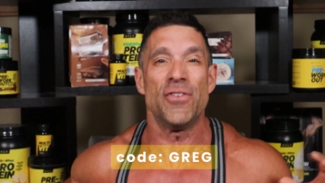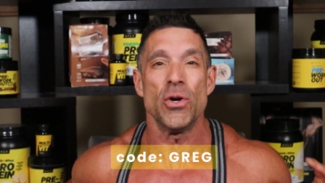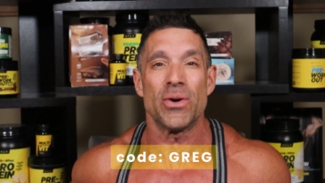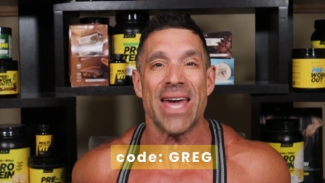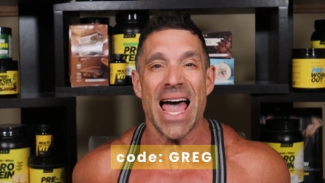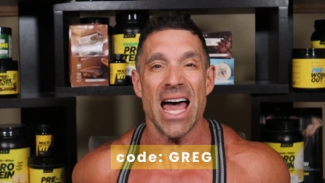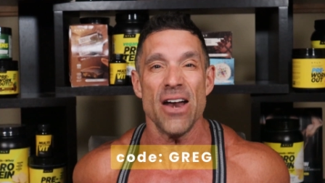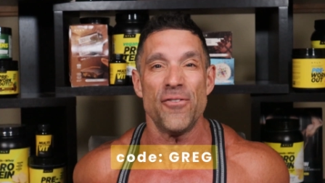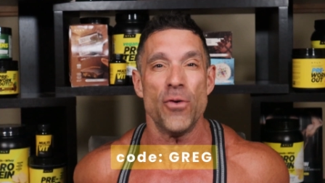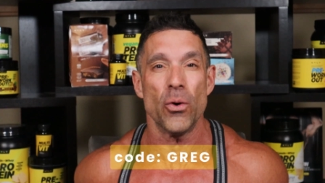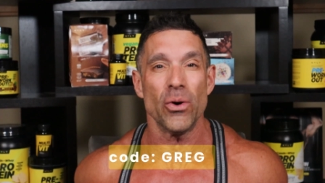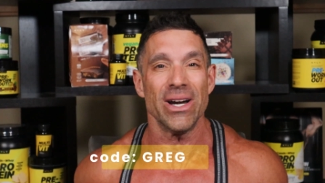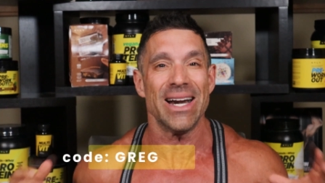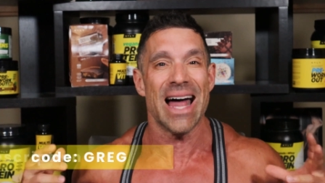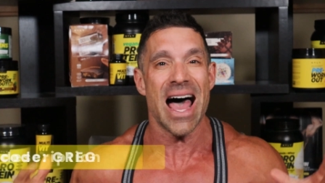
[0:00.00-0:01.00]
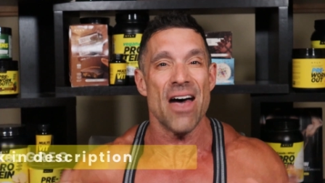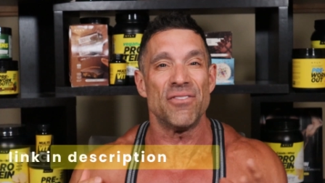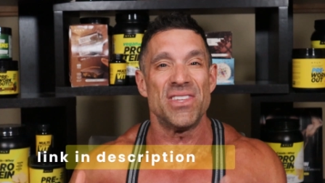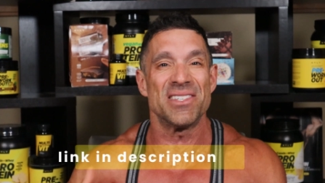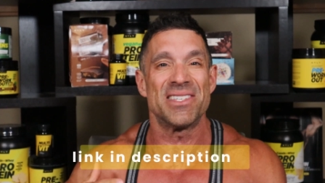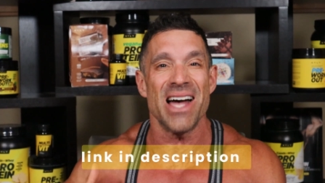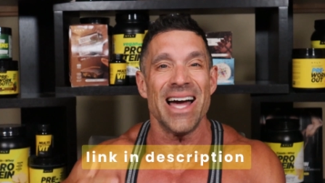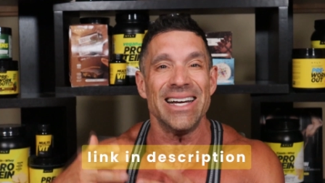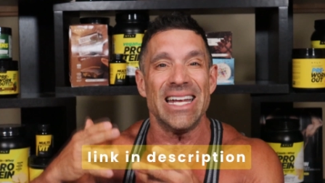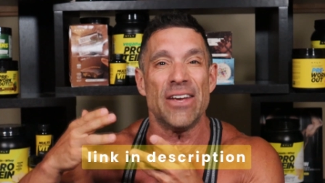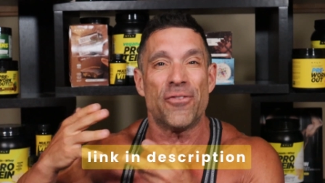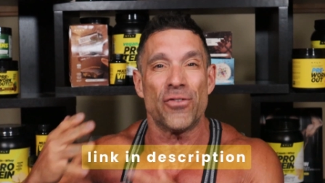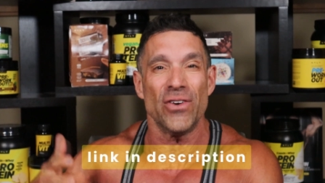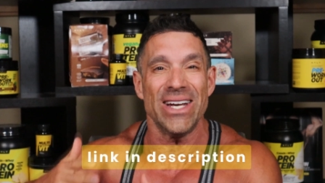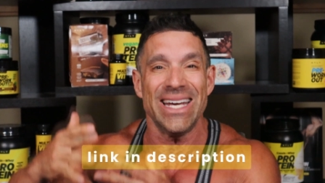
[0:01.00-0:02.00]
If you can't afford it, have designed a
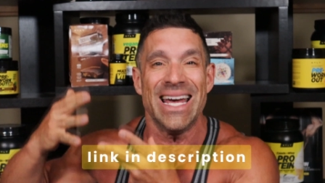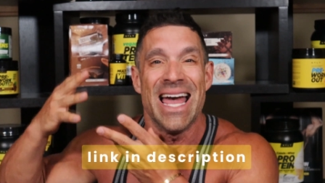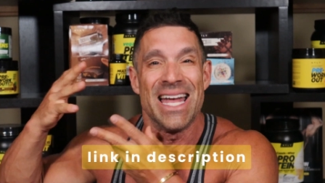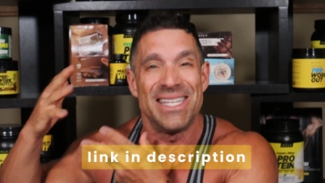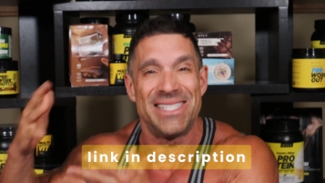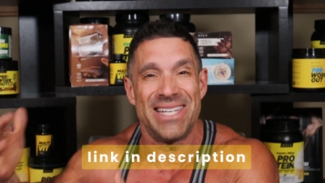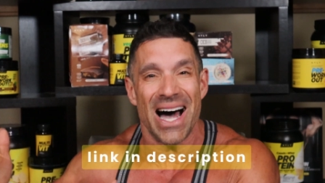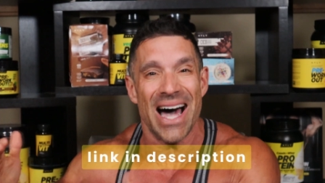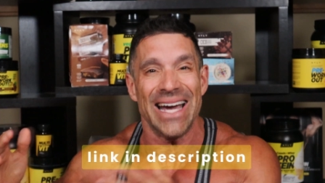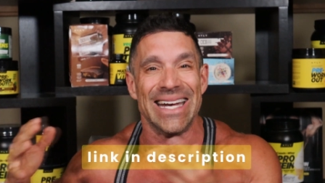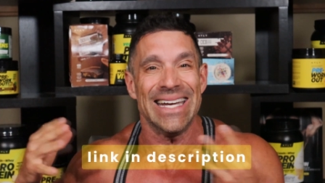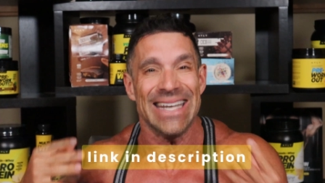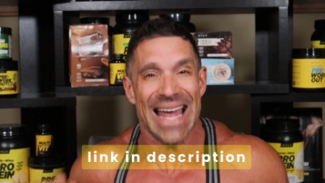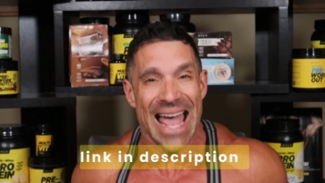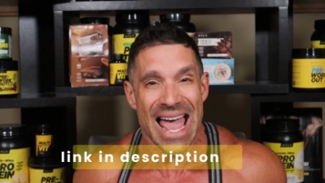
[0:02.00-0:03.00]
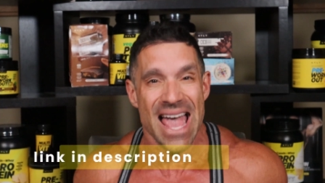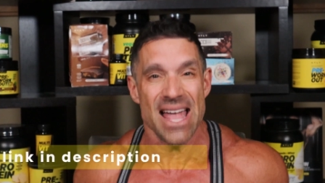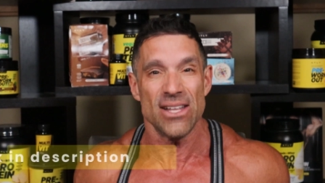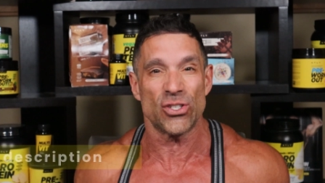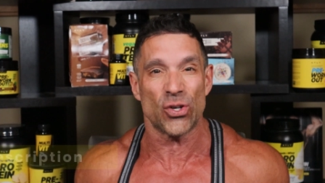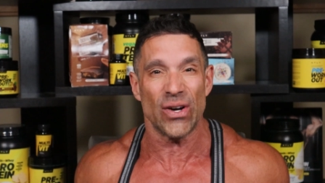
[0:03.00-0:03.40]
free diet and